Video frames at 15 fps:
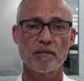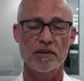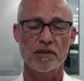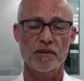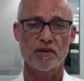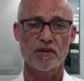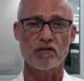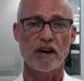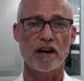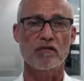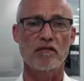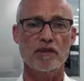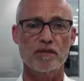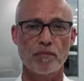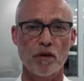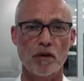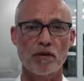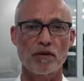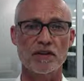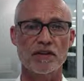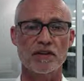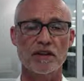The trader
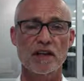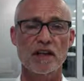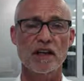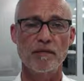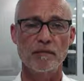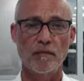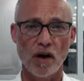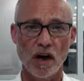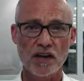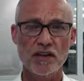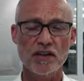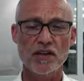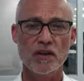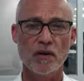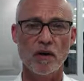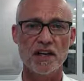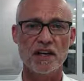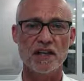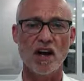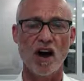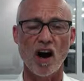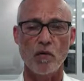responds. In my situation,
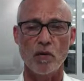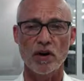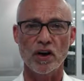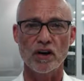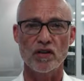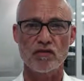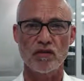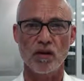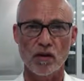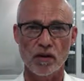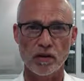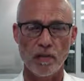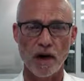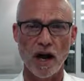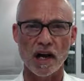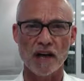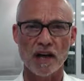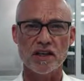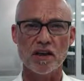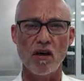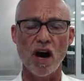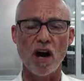I want to control the market.
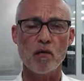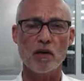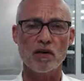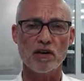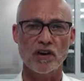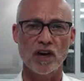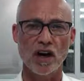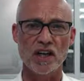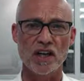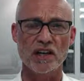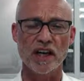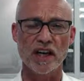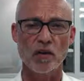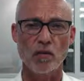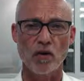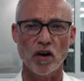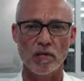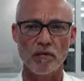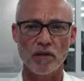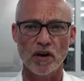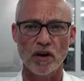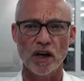So I want to know exactly what I'm
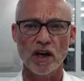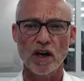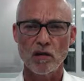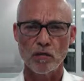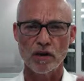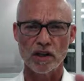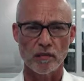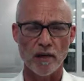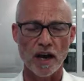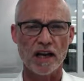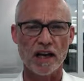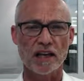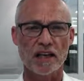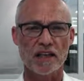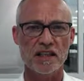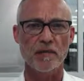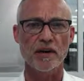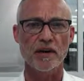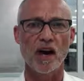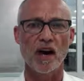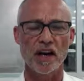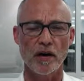doing. When the market does something,
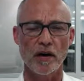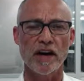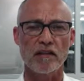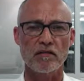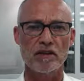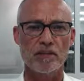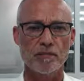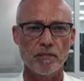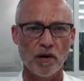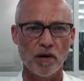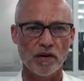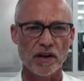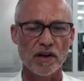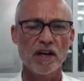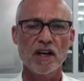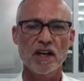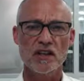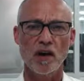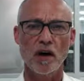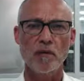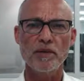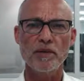I know how to respond. So
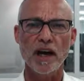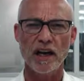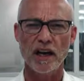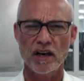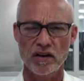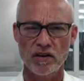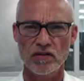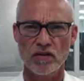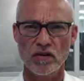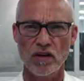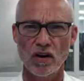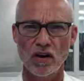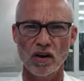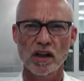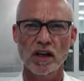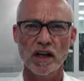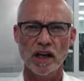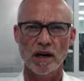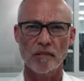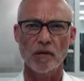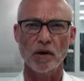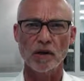I'm taking control, and I'm
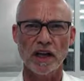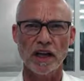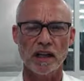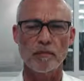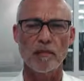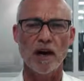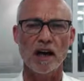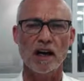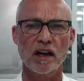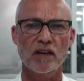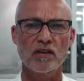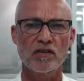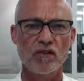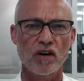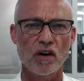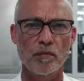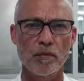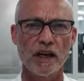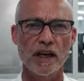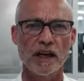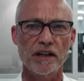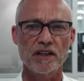not letting the market control me.
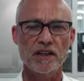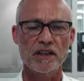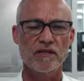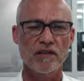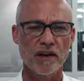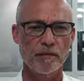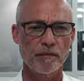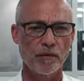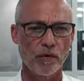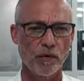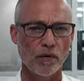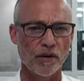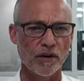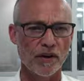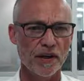And this is very important.